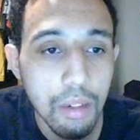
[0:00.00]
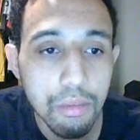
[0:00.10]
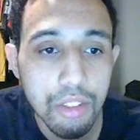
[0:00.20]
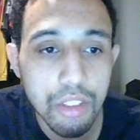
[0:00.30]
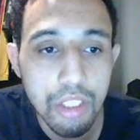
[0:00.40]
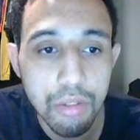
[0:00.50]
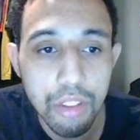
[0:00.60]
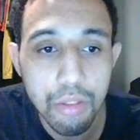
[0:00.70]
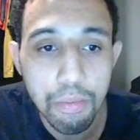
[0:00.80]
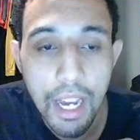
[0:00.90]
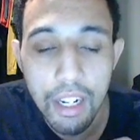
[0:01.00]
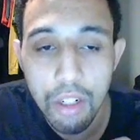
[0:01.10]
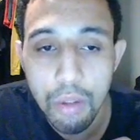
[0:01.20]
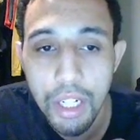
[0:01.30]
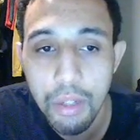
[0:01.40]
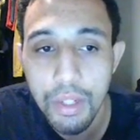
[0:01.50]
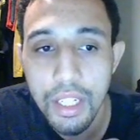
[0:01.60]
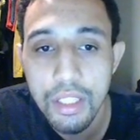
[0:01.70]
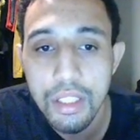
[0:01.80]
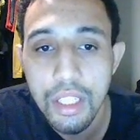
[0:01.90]
She's back on her winning
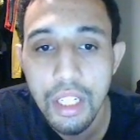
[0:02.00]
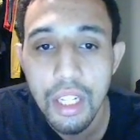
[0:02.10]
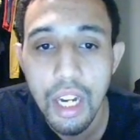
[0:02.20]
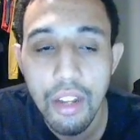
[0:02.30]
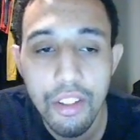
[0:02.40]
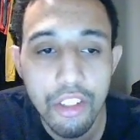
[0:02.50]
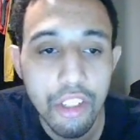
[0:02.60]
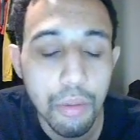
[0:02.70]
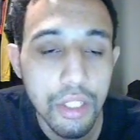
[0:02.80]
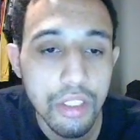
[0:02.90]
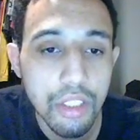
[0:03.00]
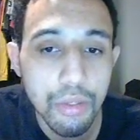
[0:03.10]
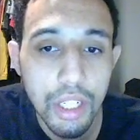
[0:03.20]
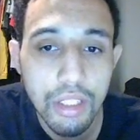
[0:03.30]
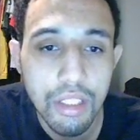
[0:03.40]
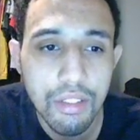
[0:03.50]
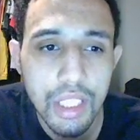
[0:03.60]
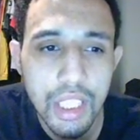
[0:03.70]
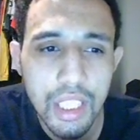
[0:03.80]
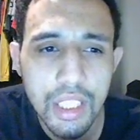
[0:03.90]
ways. I think she wins this
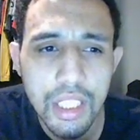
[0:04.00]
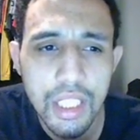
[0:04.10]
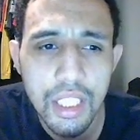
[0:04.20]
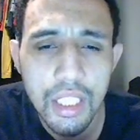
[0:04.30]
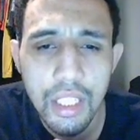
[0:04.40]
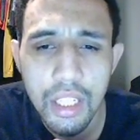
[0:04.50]
relatively easy.